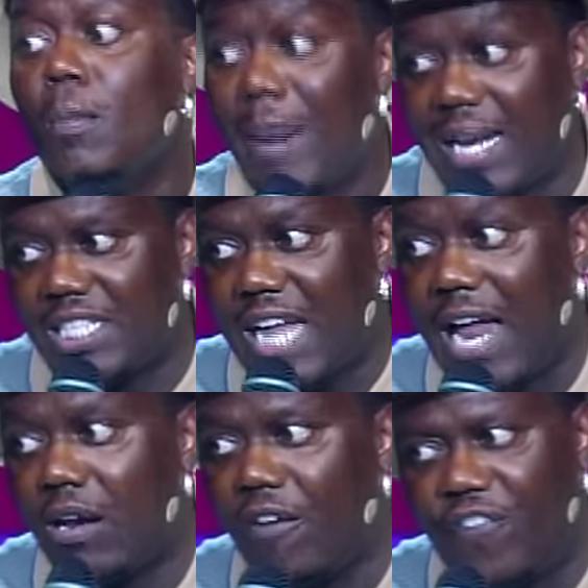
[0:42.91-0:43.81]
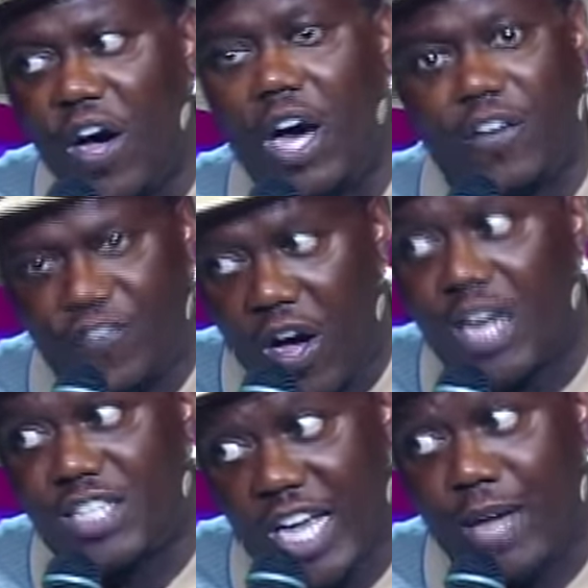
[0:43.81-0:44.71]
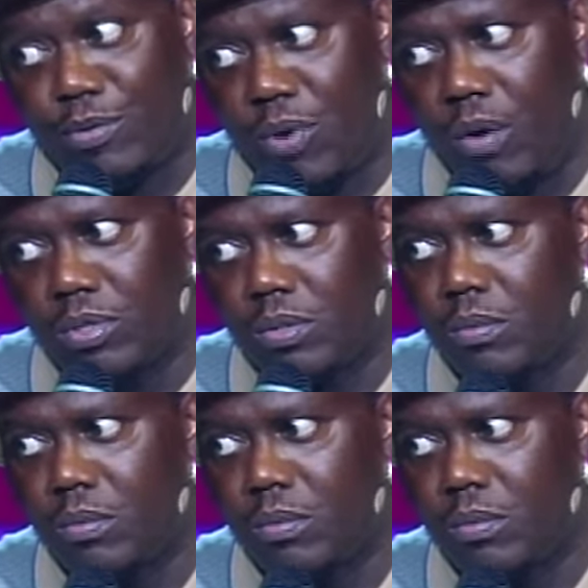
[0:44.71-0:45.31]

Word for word: by the sound of the fart. The fart will tell you what's wrong with